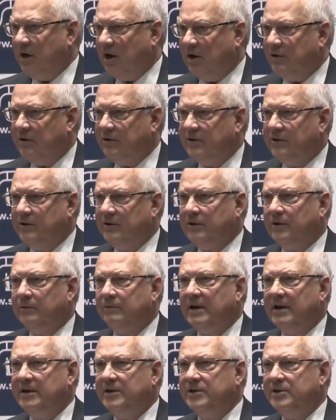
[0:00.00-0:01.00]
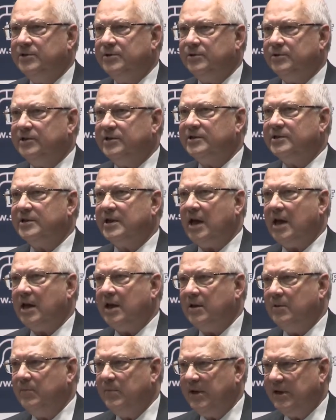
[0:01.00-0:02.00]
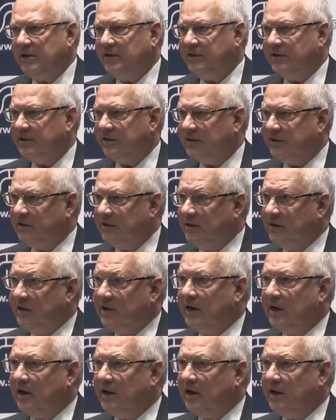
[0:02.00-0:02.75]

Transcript: on a religious basis.